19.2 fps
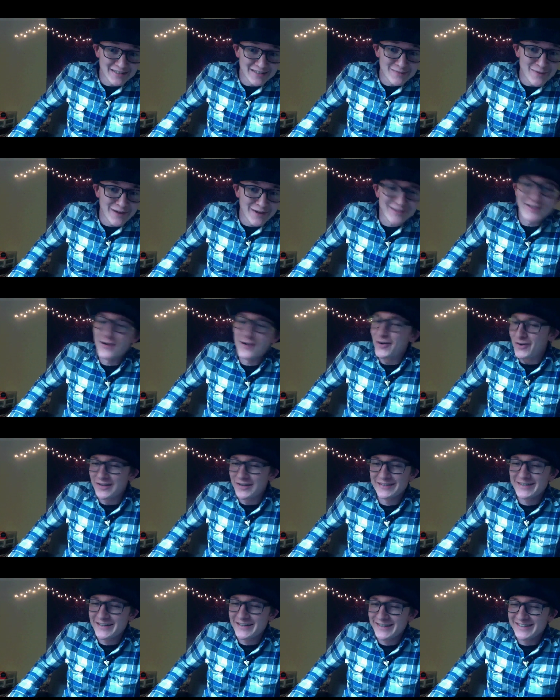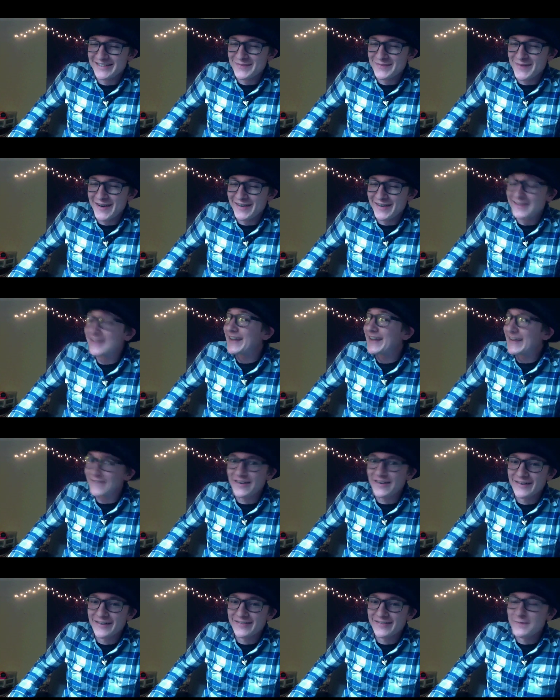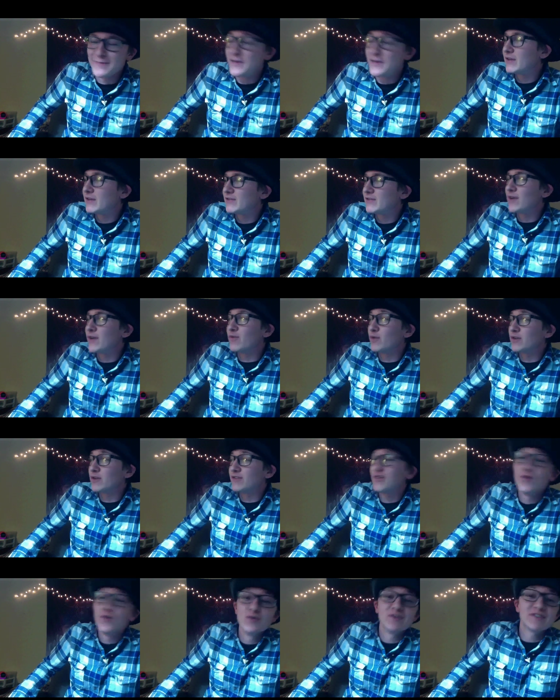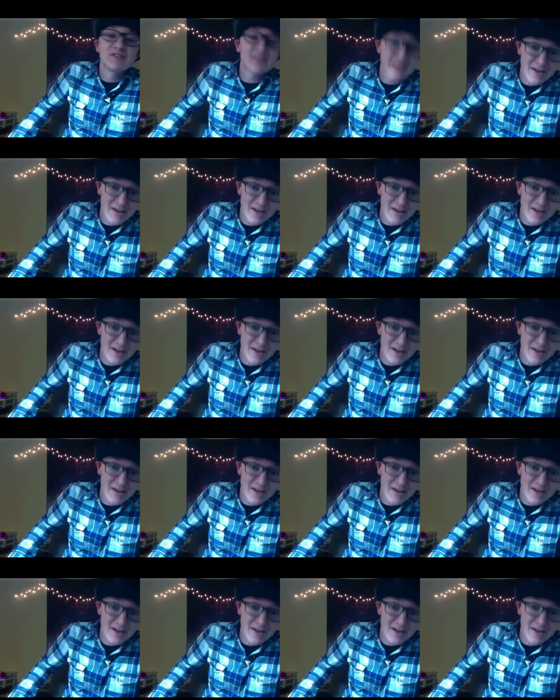that aren't talked about that often because no one's too scared